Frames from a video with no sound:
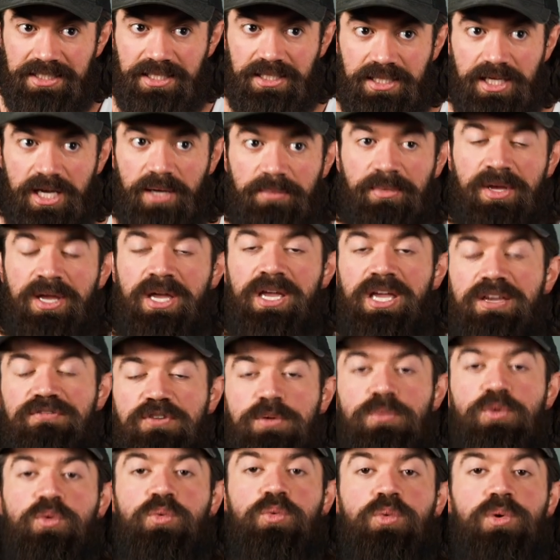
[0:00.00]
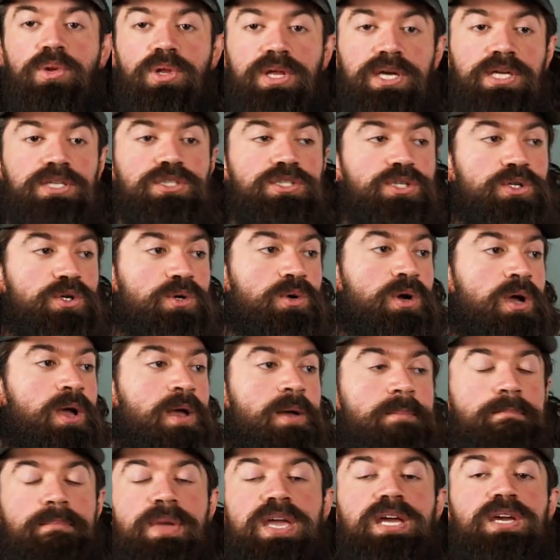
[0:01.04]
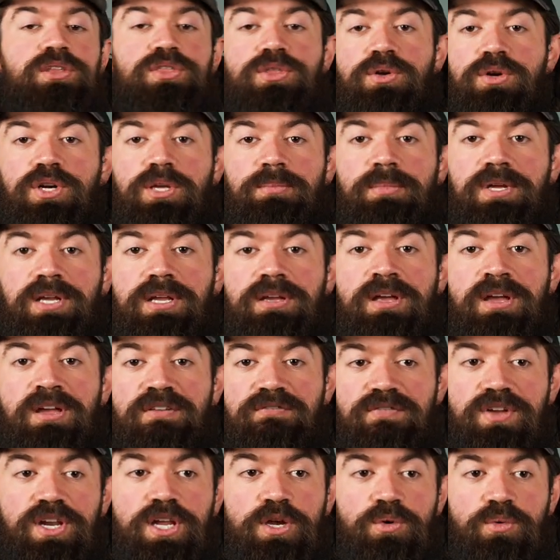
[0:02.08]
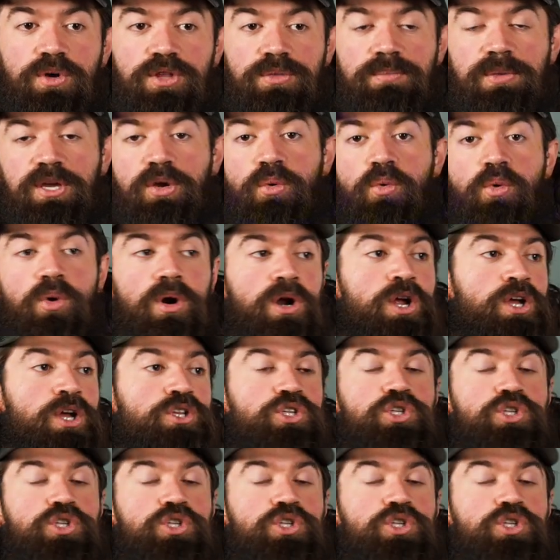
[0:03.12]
to them if you'd be willing to make a 30-minute video with me or